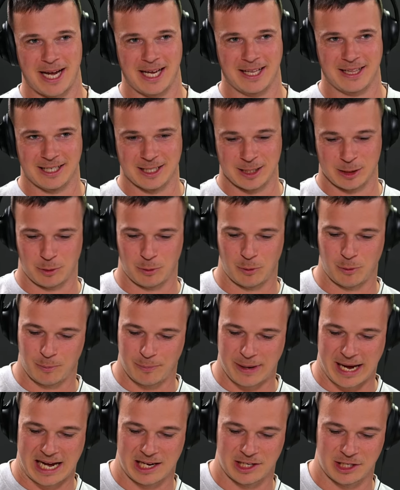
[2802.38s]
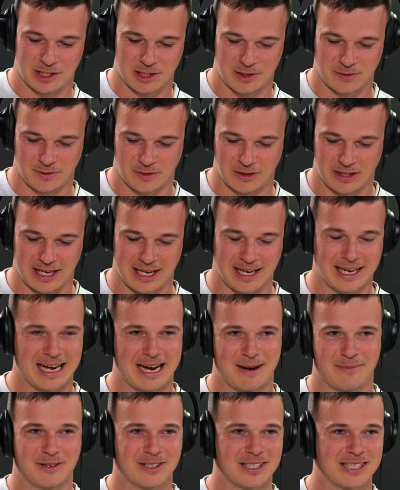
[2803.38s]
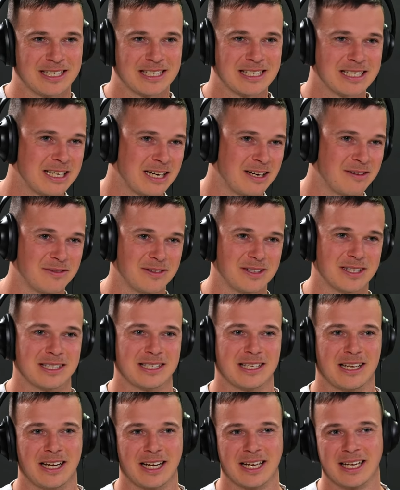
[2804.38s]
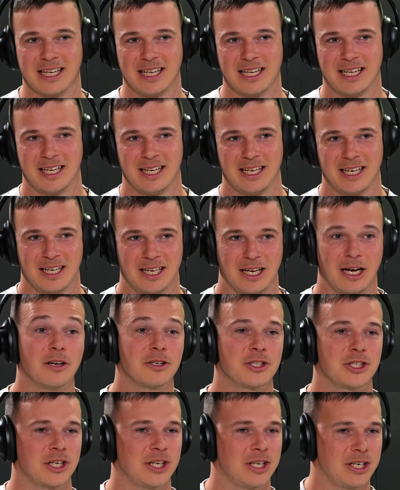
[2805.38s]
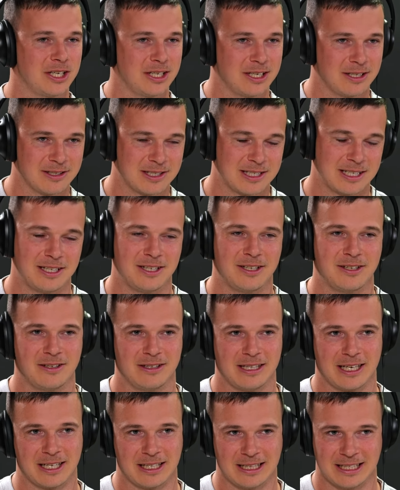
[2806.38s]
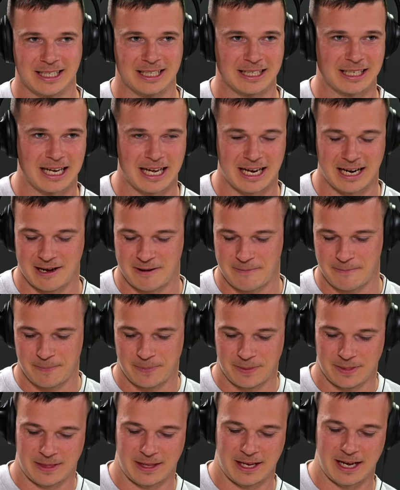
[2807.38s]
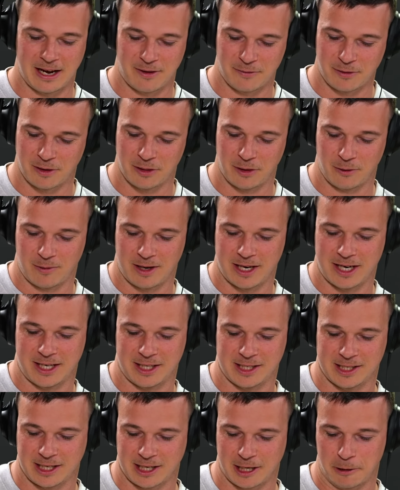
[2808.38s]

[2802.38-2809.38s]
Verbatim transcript: make these little patches for like cameras and stuff, and there's like, I'll show you. I'll send you like a link. Yeah, um, please. Yeah, I've got the one. It's